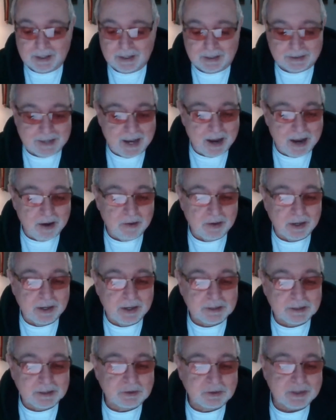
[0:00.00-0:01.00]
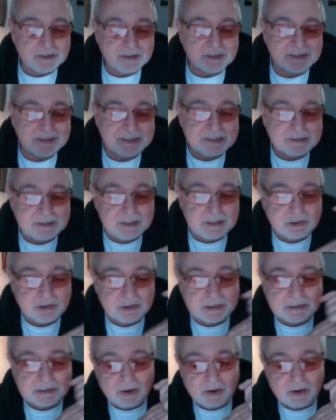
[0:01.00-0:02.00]
Now, in 2016,
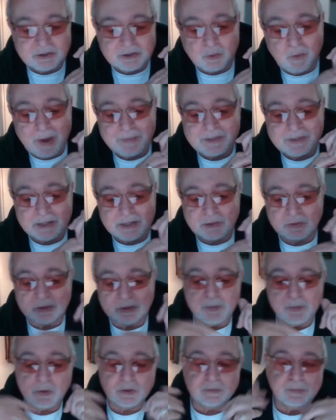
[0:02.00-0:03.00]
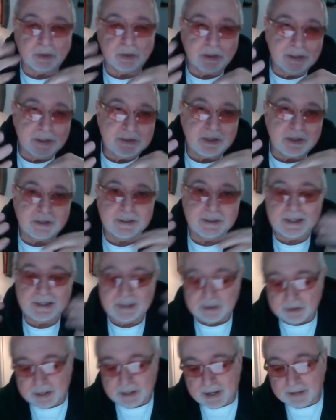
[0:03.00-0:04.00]
she launched a website to expose bullies on the
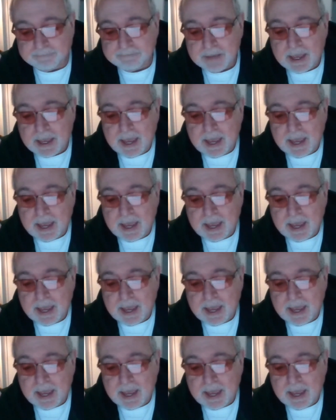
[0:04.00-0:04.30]
internet,